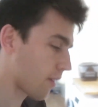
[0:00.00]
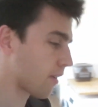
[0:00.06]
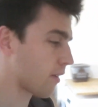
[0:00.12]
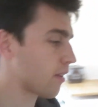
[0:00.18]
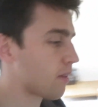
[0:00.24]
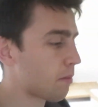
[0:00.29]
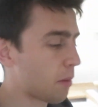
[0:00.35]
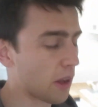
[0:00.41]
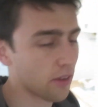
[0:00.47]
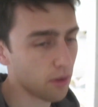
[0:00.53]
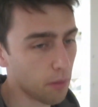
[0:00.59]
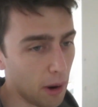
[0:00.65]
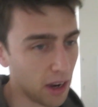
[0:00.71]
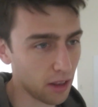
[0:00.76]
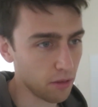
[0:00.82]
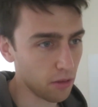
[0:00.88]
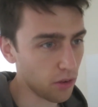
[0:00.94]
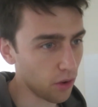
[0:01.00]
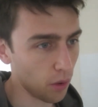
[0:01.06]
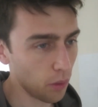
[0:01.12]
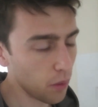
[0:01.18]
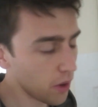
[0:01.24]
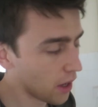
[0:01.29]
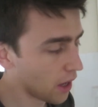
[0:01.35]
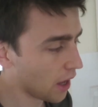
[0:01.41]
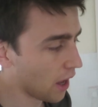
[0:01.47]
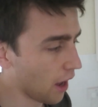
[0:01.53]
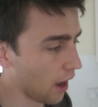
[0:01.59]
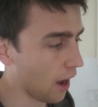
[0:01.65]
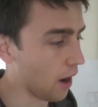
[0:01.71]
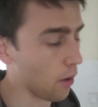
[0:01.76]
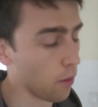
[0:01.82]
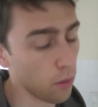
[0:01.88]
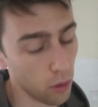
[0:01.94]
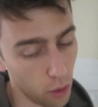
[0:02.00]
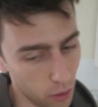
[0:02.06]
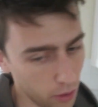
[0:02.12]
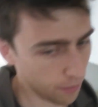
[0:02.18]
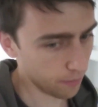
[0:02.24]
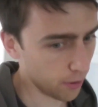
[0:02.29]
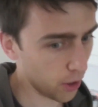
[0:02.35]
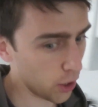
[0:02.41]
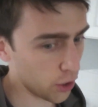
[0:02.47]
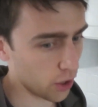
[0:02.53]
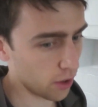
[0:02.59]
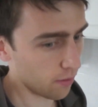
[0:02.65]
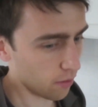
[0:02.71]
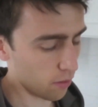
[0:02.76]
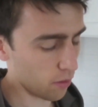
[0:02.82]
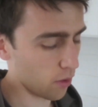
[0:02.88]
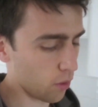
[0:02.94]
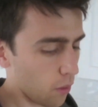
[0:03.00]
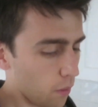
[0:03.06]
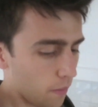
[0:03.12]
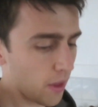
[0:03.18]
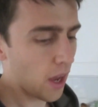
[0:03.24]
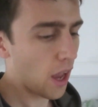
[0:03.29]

spits you back the result, or a version of the result.